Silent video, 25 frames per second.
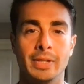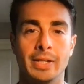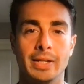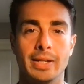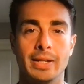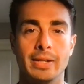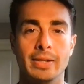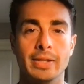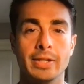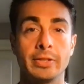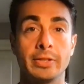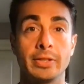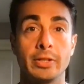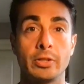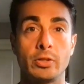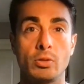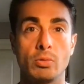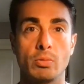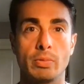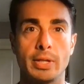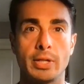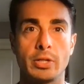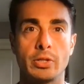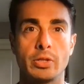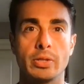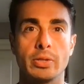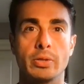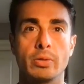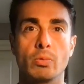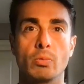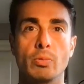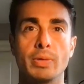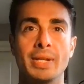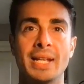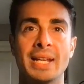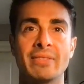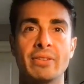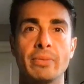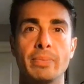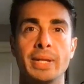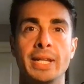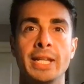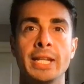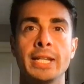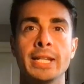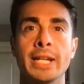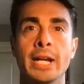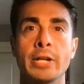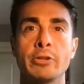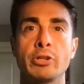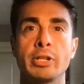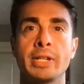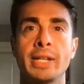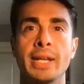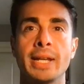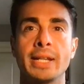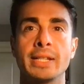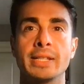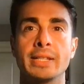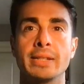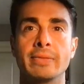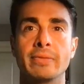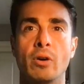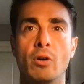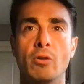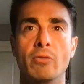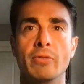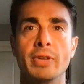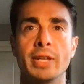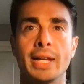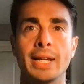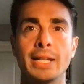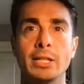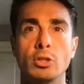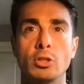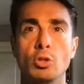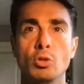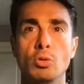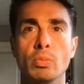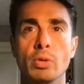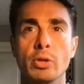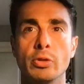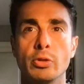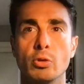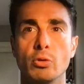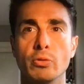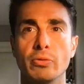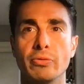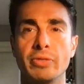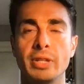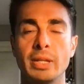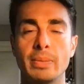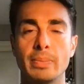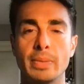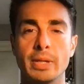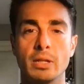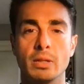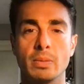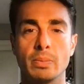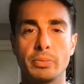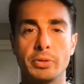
In this situation, we have a pediatric case involving a 2-month-old female